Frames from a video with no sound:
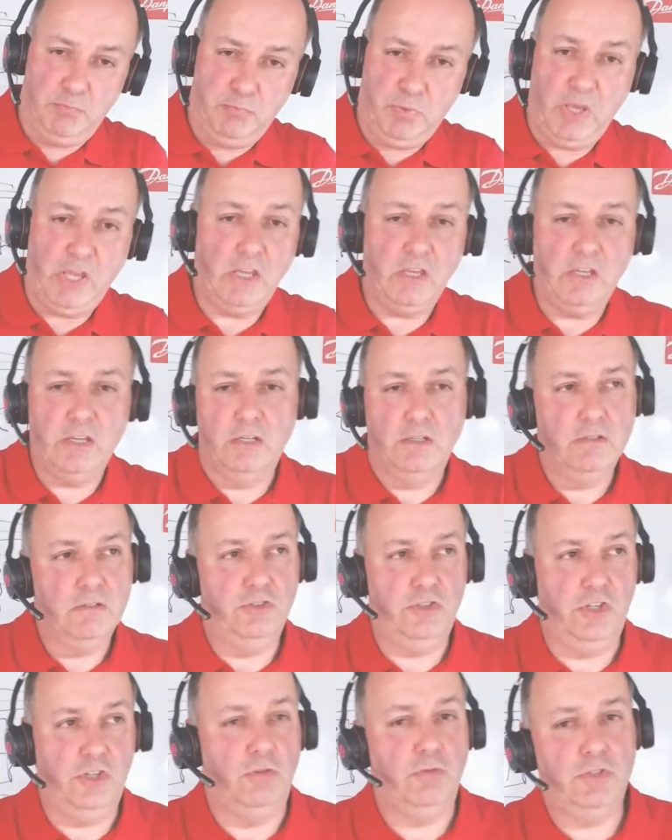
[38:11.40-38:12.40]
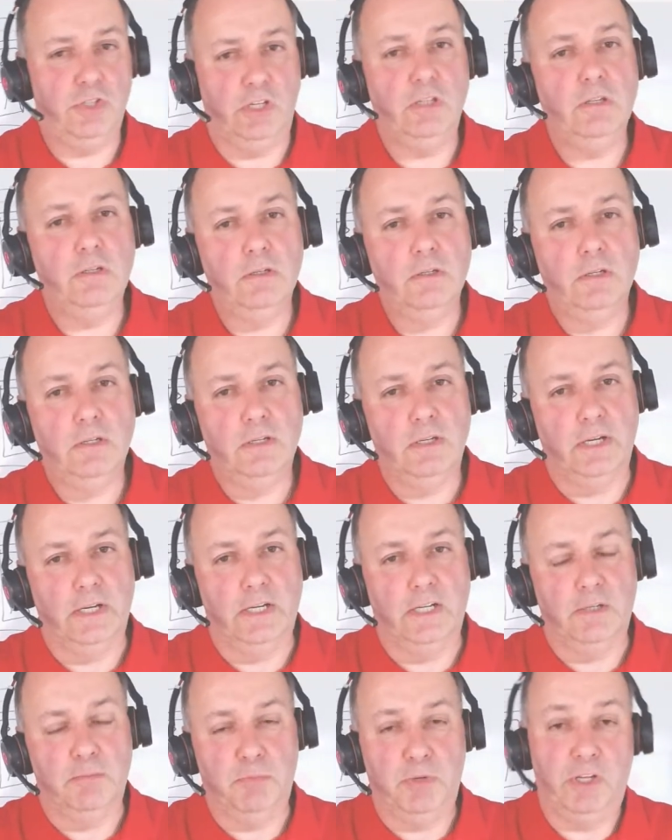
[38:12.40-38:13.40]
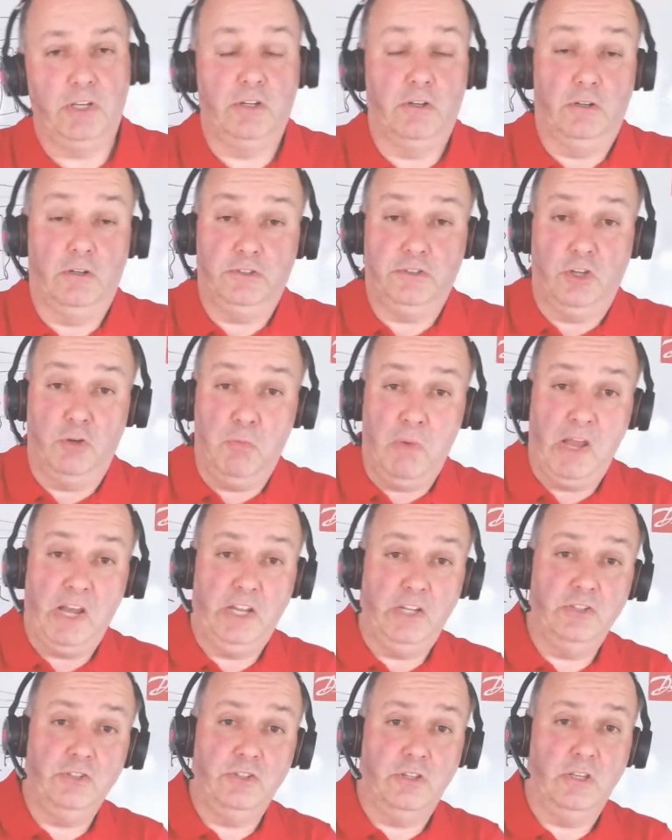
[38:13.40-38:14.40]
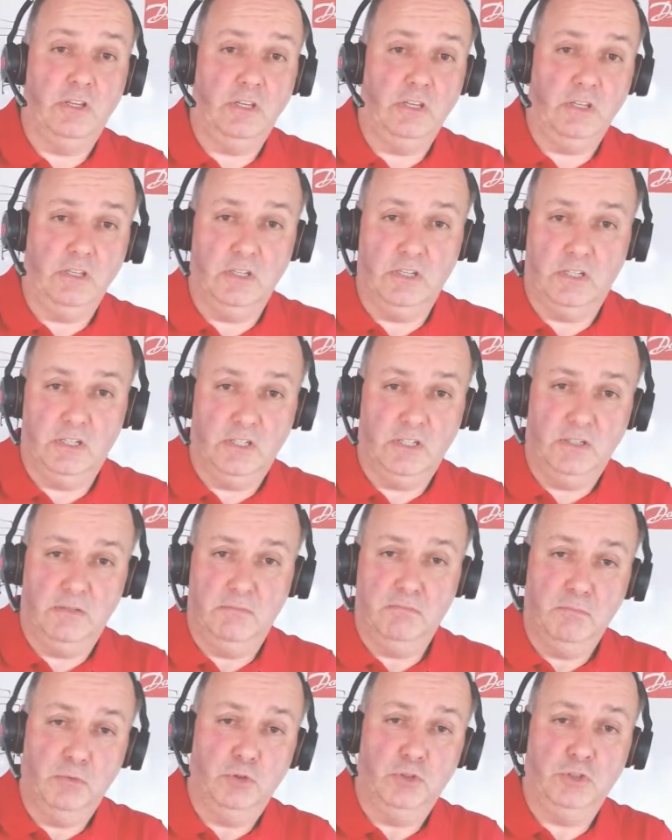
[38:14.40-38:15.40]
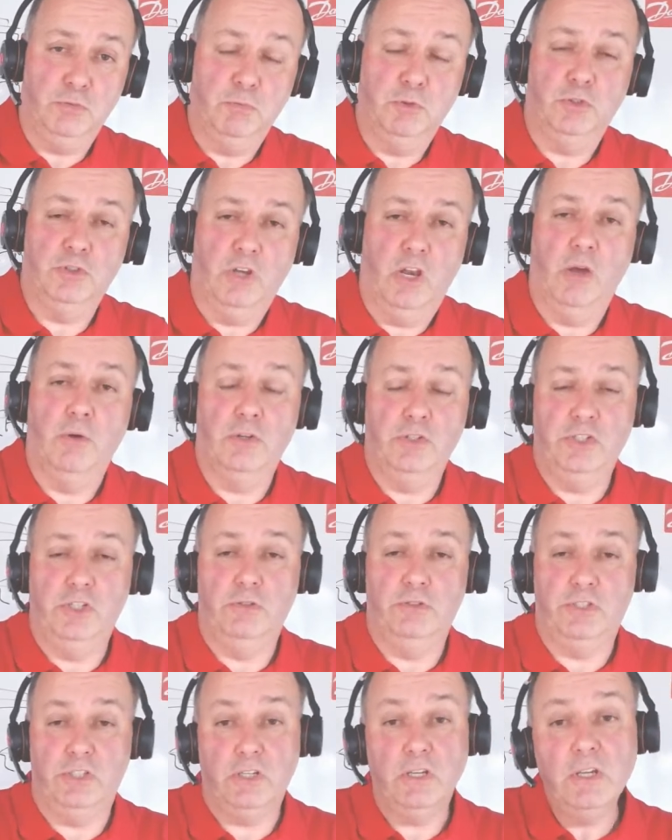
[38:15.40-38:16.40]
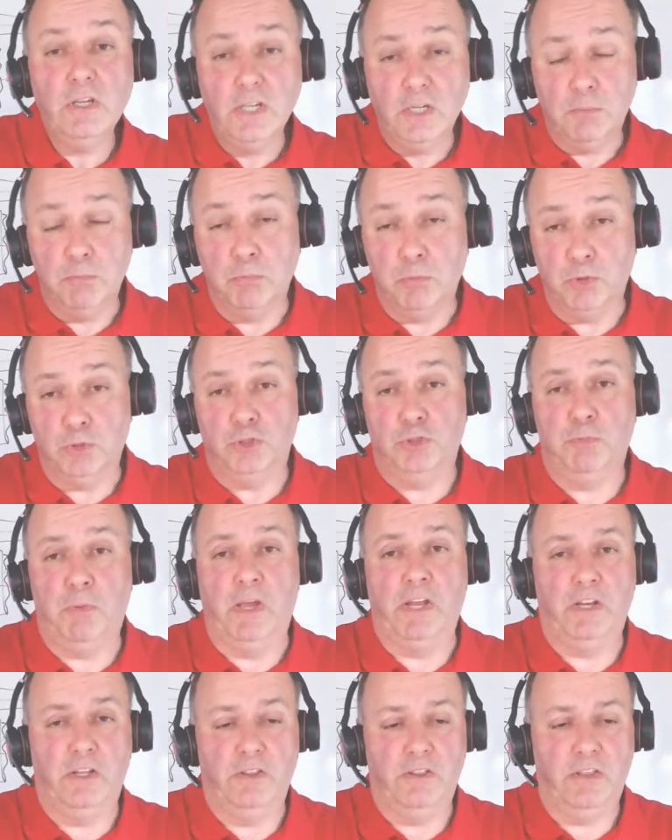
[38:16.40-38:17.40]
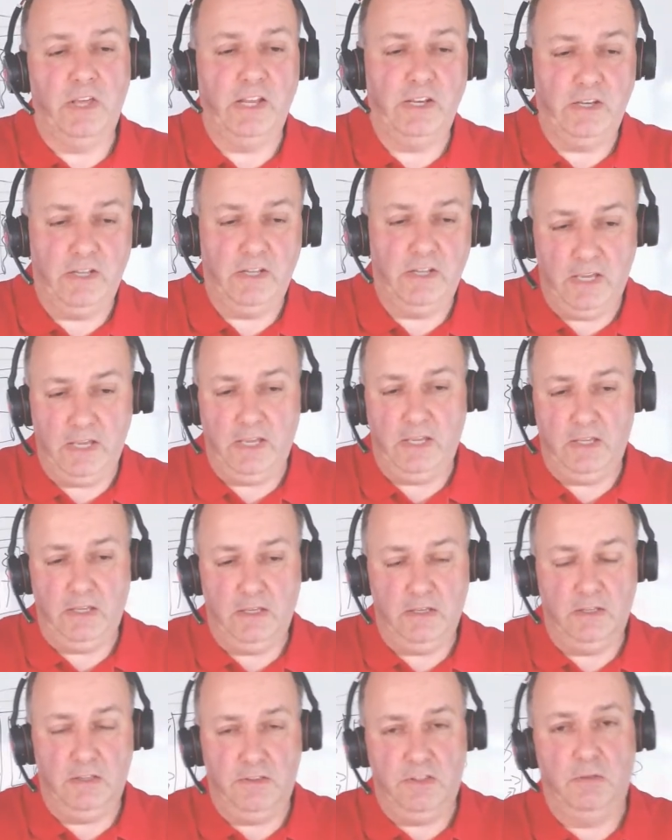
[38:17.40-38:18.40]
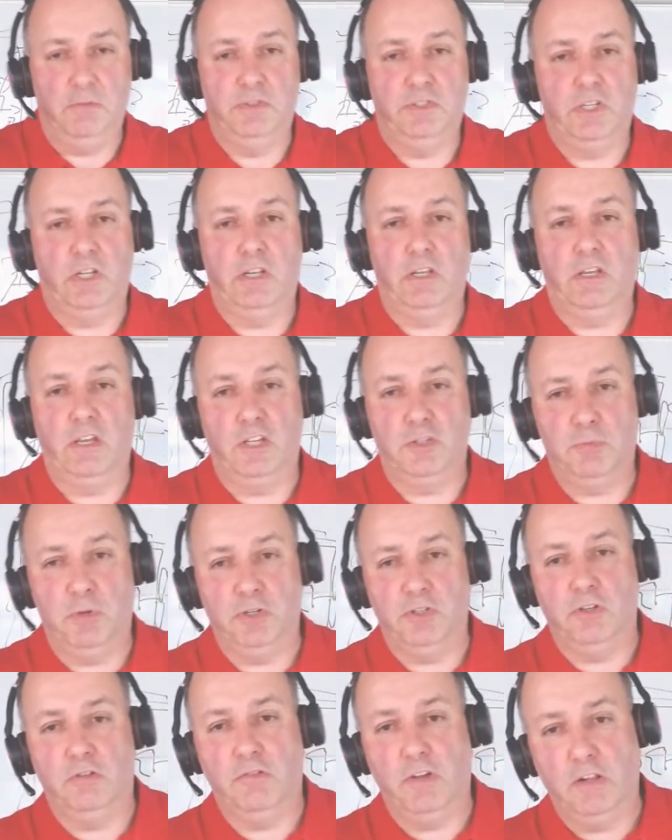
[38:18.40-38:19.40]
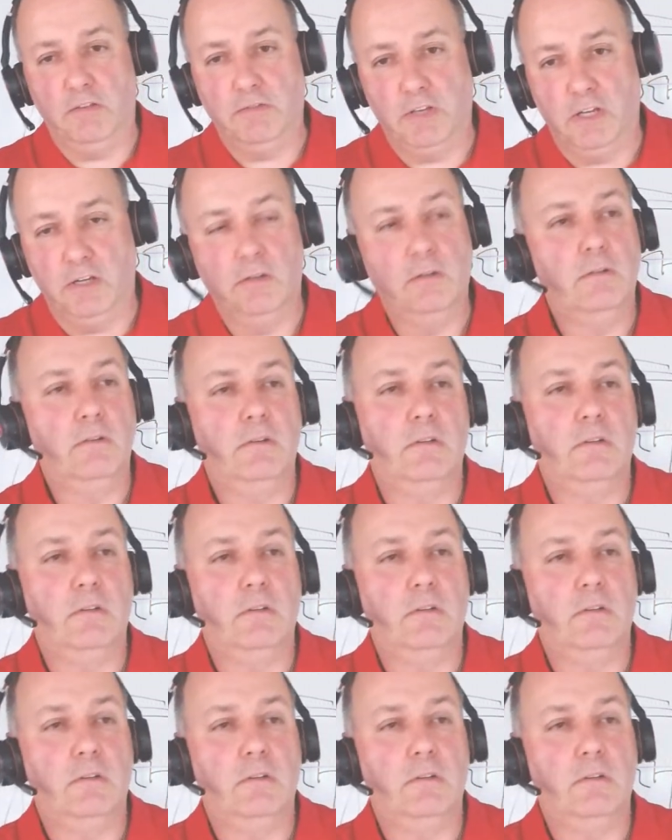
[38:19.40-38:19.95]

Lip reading: peak duty, but it can also manage the much lower duty much better than a thermostatic expansion valve can.